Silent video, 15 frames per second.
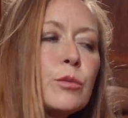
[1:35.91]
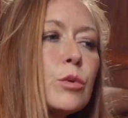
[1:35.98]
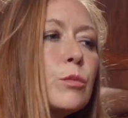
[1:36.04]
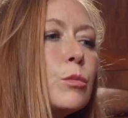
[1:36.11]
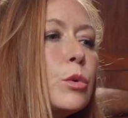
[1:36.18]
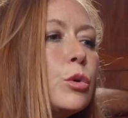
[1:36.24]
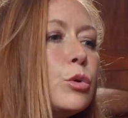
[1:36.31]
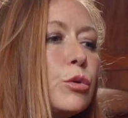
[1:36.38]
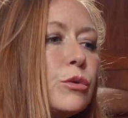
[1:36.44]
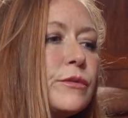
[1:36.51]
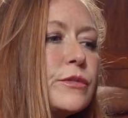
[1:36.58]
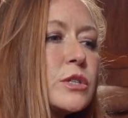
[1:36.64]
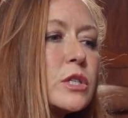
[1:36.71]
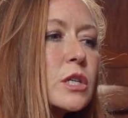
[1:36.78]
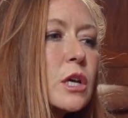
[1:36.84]

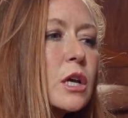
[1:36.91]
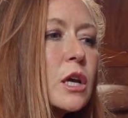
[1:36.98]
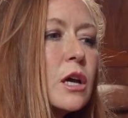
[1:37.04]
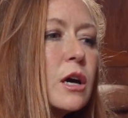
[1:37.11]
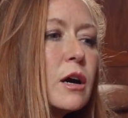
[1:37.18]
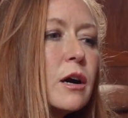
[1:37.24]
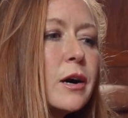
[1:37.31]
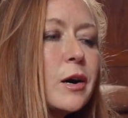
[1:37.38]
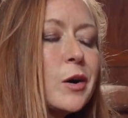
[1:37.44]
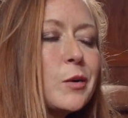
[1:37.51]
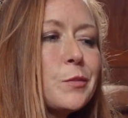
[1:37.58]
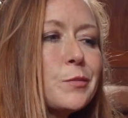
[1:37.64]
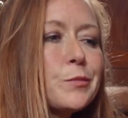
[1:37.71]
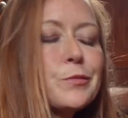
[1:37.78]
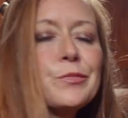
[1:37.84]
removes
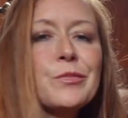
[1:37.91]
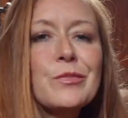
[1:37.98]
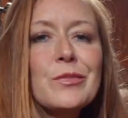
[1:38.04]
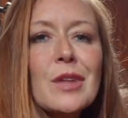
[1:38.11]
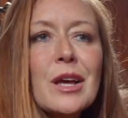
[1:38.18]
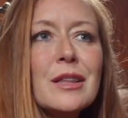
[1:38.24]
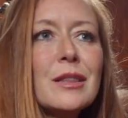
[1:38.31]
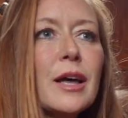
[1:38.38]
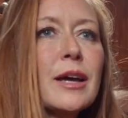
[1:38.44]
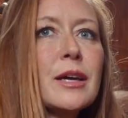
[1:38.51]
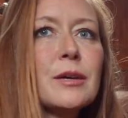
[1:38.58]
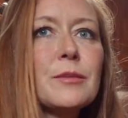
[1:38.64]
like,